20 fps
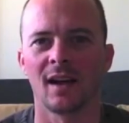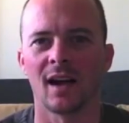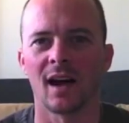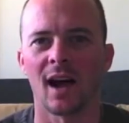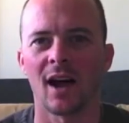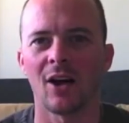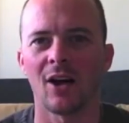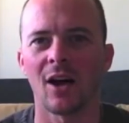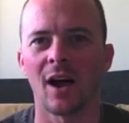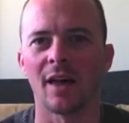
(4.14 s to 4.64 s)

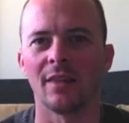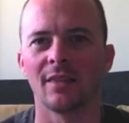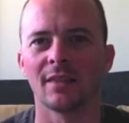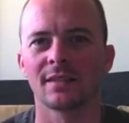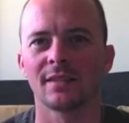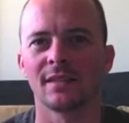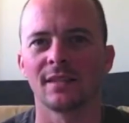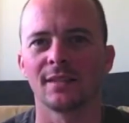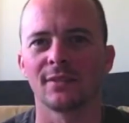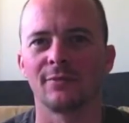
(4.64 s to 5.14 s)
Alright, this
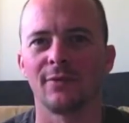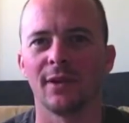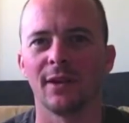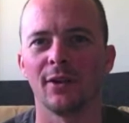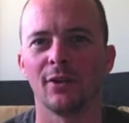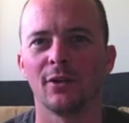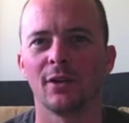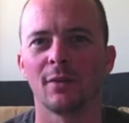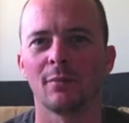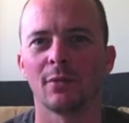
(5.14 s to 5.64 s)
is video
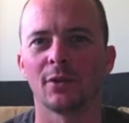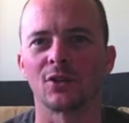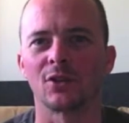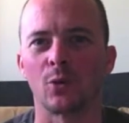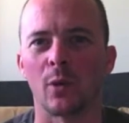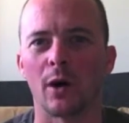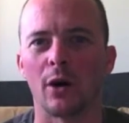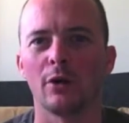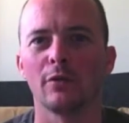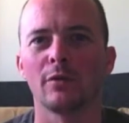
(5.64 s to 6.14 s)
number
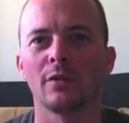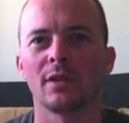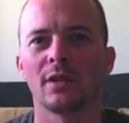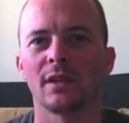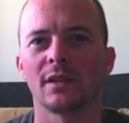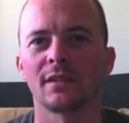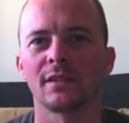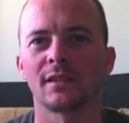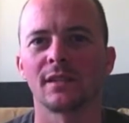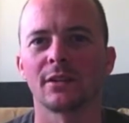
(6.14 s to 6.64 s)
12 in this
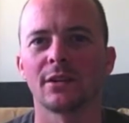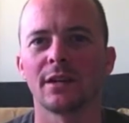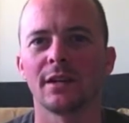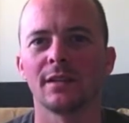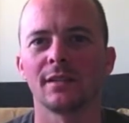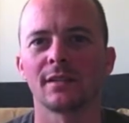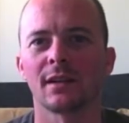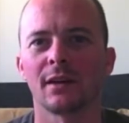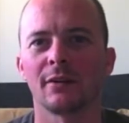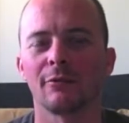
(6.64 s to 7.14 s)
series
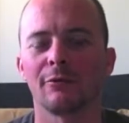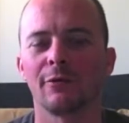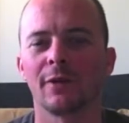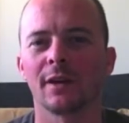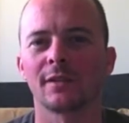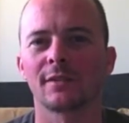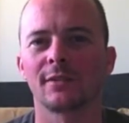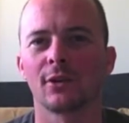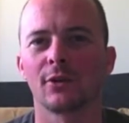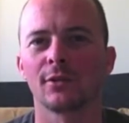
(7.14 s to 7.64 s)
on
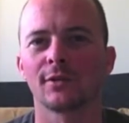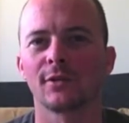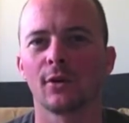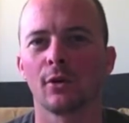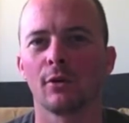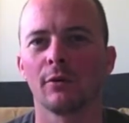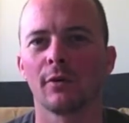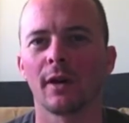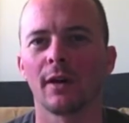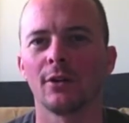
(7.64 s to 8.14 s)
fixed dose
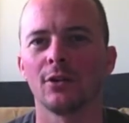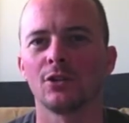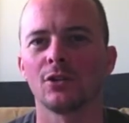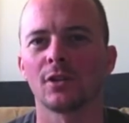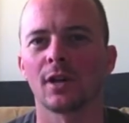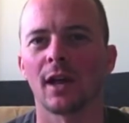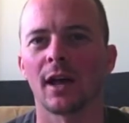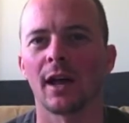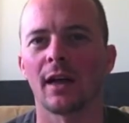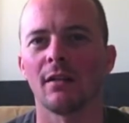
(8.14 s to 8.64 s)
solfège,
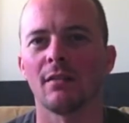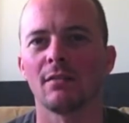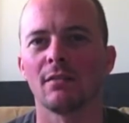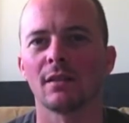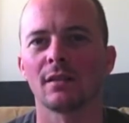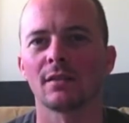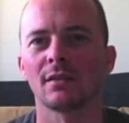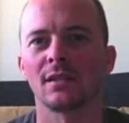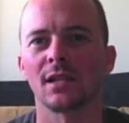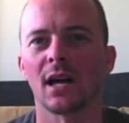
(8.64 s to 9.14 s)
and
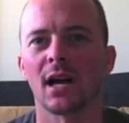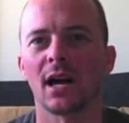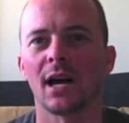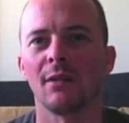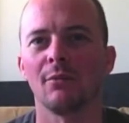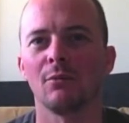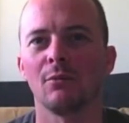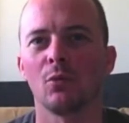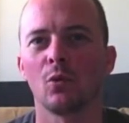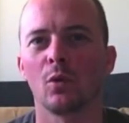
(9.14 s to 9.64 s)
this
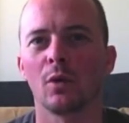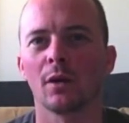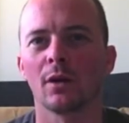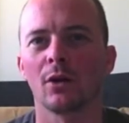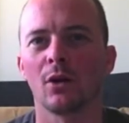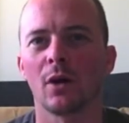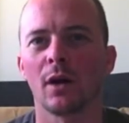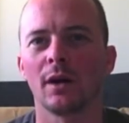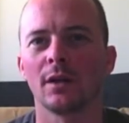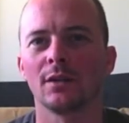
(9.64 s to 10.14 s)
time we're
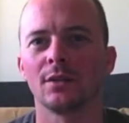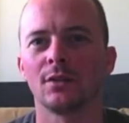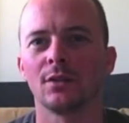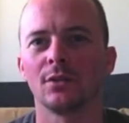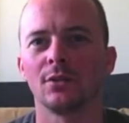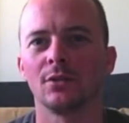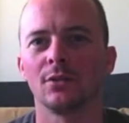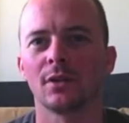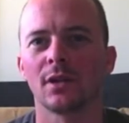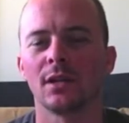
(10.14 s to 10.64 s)
going
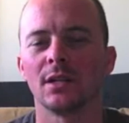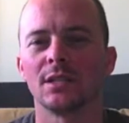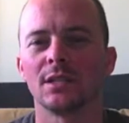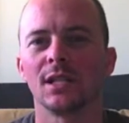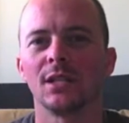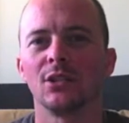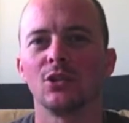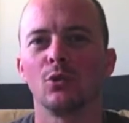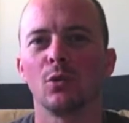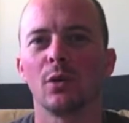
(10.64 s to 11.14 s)
to
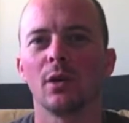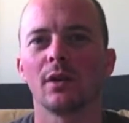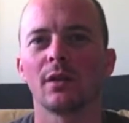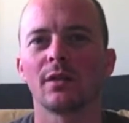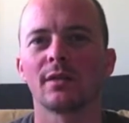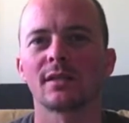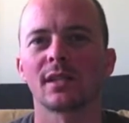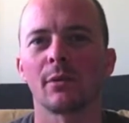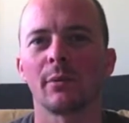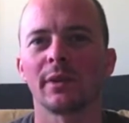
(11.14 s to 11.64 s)
continue with
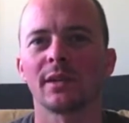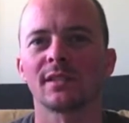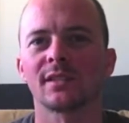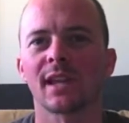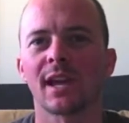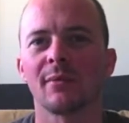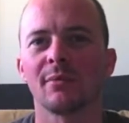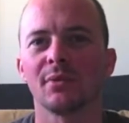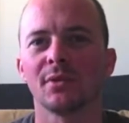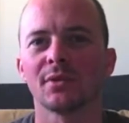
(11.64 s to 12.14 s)
some
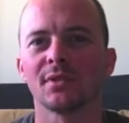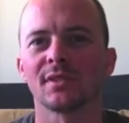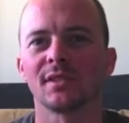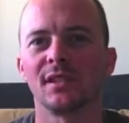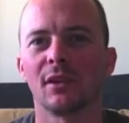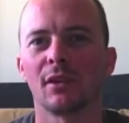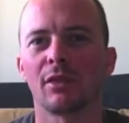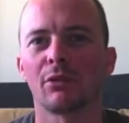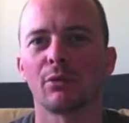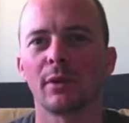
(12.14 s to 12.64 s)
examples
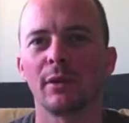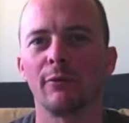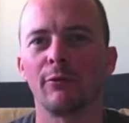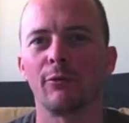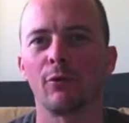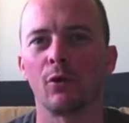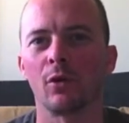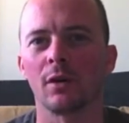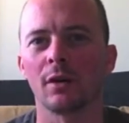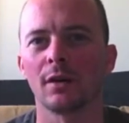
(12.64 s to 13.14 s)
in
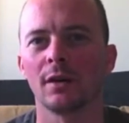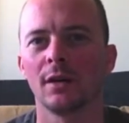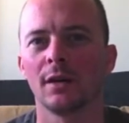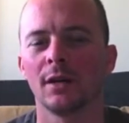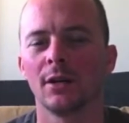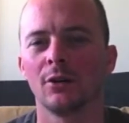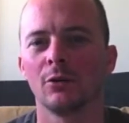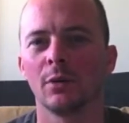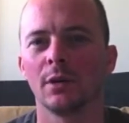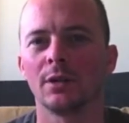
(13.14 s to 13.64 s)
3/4.
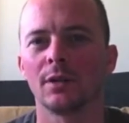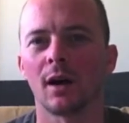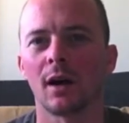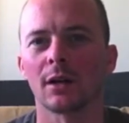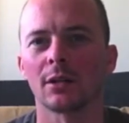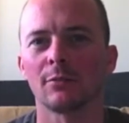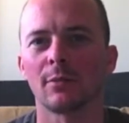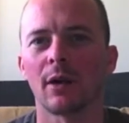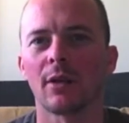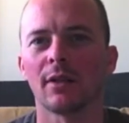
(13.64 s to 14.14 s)
We talked
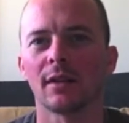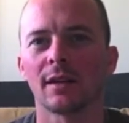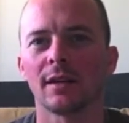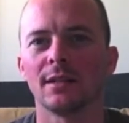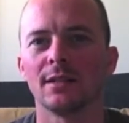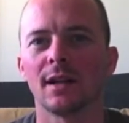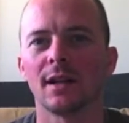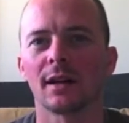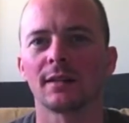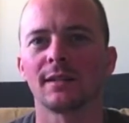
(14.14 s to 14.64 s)
about the
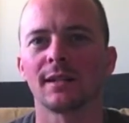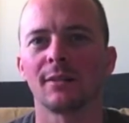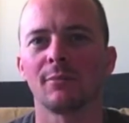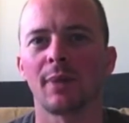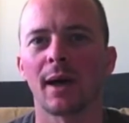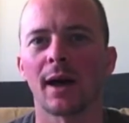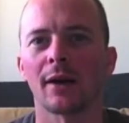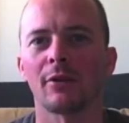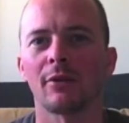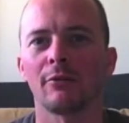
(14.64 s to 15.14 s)
conducting
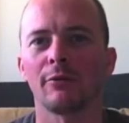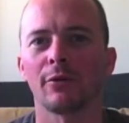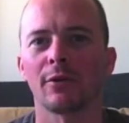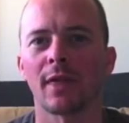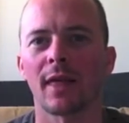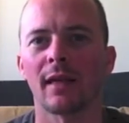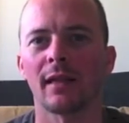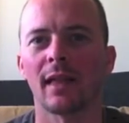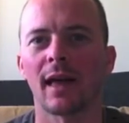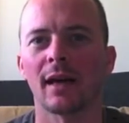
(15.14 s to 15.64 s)
pattern for
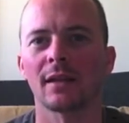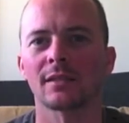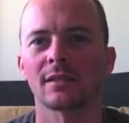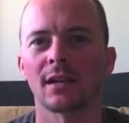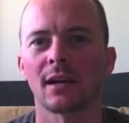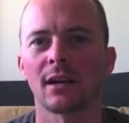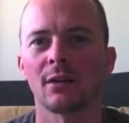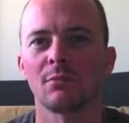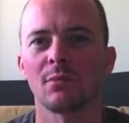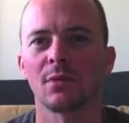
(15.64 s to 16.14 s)
that last
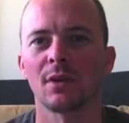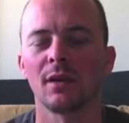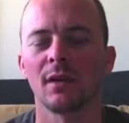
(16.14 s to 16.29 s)
time,